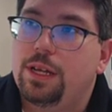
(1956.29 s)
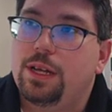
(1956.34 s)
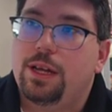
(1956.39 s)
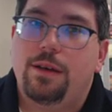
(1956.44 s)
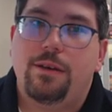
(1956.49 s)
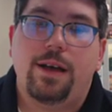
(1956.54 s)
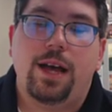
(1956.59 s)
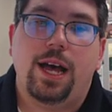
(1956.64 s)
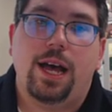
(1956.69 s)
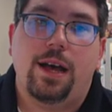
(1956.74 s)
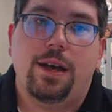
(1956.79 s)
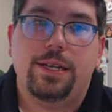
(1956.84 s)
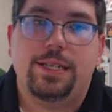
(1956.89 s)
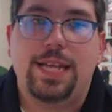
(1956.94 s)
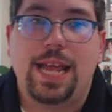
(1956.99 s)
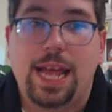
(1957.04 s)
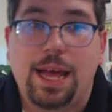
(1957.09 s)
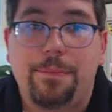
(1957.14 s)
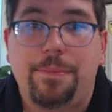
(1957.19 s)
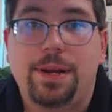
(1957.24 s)
uh,
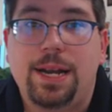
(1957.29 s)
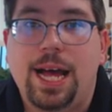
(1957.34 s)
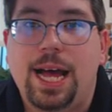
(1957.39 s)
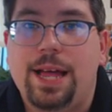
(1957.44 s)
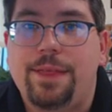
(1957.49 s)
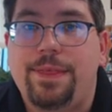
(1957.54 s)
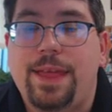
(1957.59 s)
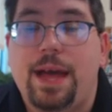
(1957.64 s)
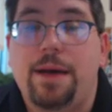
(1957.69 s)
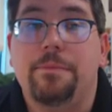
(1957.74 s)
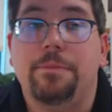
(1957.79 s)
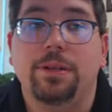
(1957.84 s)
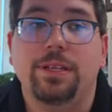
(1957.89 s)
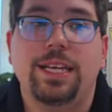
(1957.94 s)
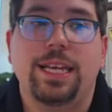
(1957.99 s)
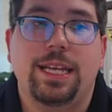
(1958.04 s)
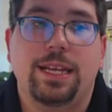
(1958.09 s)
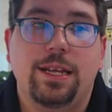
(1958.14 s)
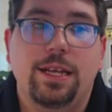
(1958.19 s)
tamponade that bleed.